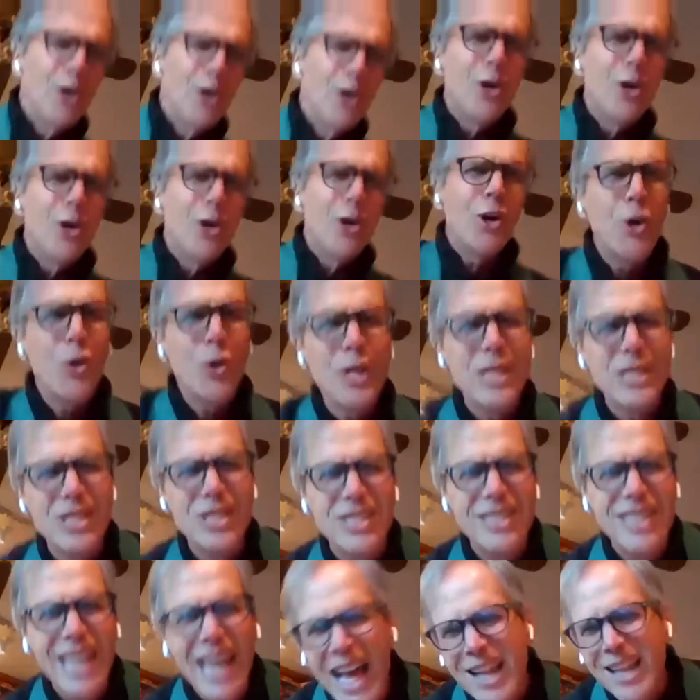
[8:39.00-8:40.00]
Who is
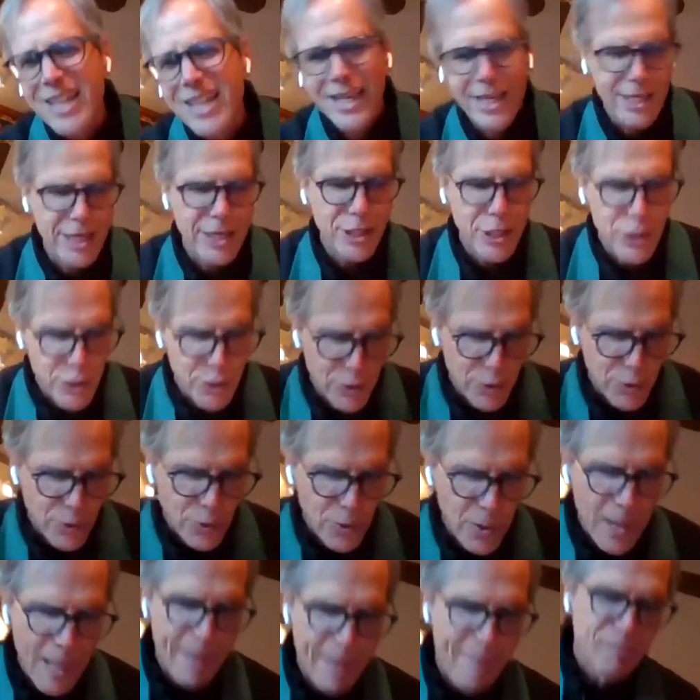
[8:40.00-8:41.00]
telling you?
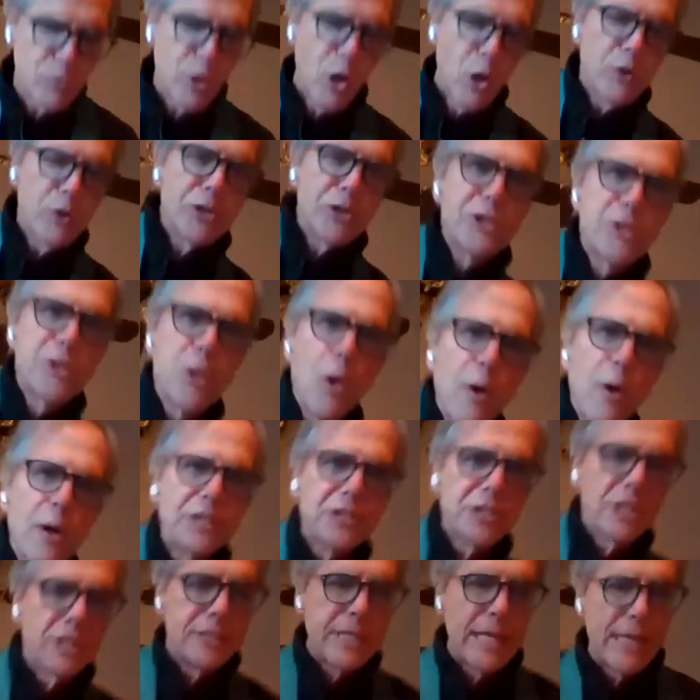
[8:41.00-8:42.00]
No stories to
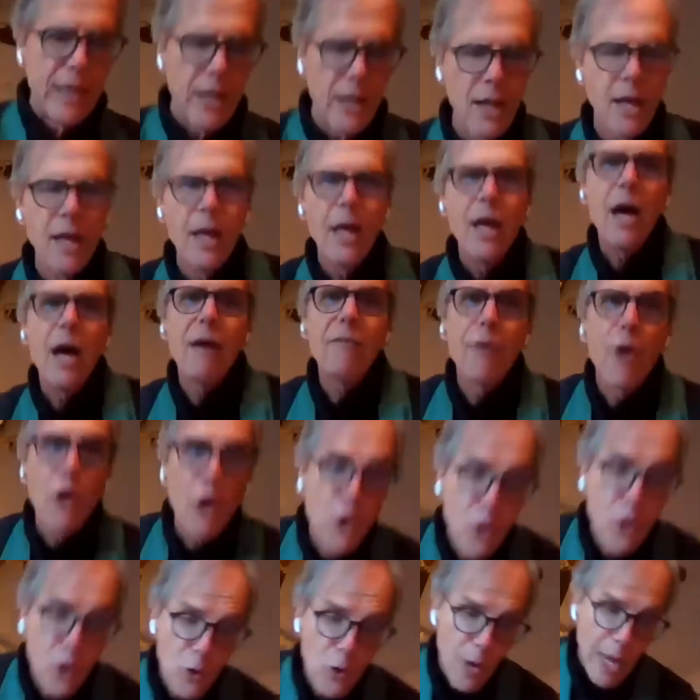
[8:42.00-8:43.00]
tell. Of
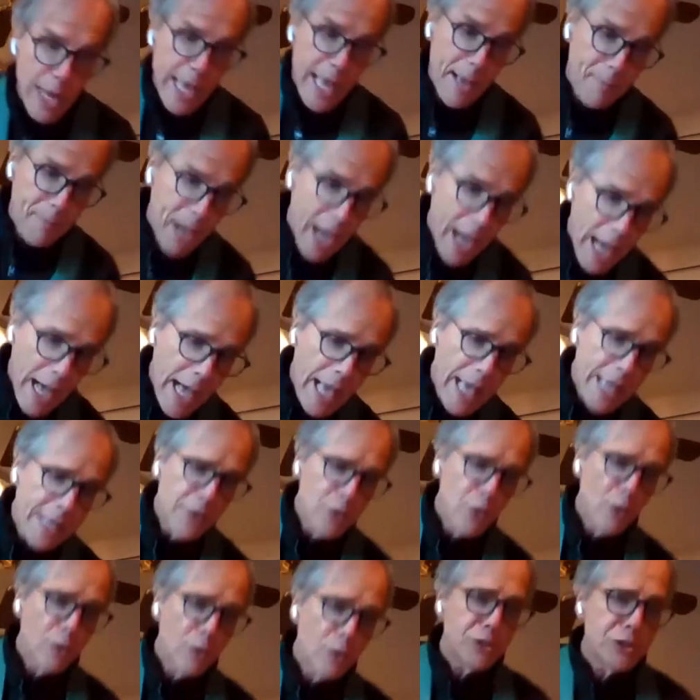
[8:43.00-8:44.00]
who am I?
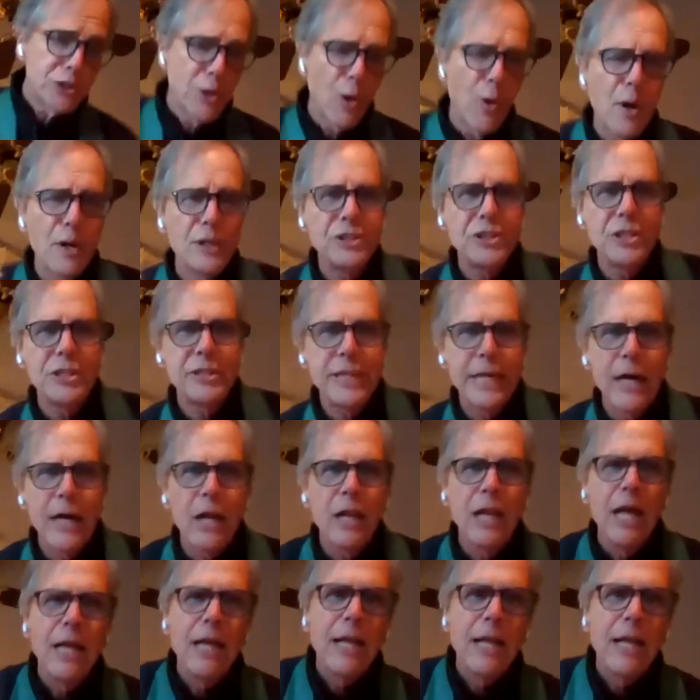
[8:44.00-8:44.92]
No stories to tell.